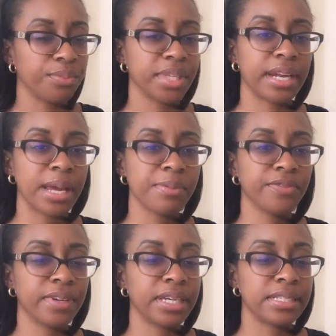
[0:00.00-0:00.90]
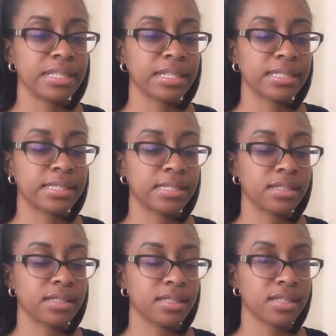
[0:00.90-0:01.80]
The name of it is
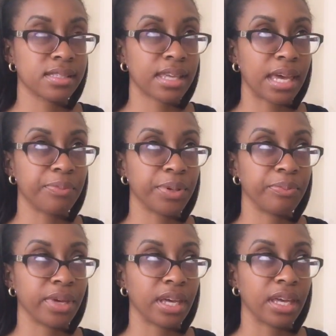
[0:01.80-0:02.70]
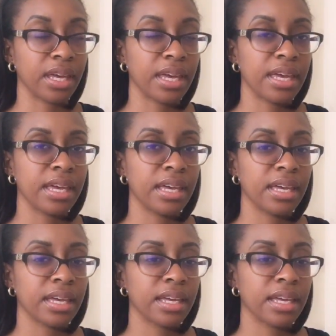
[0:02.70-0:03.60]
escaping me.
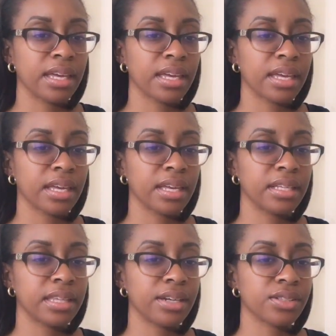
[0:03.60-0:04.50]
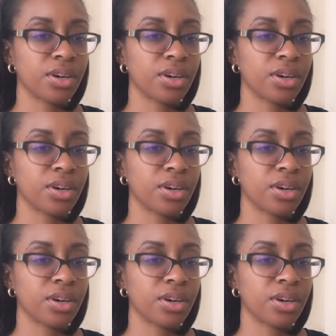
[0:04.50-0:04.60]
There's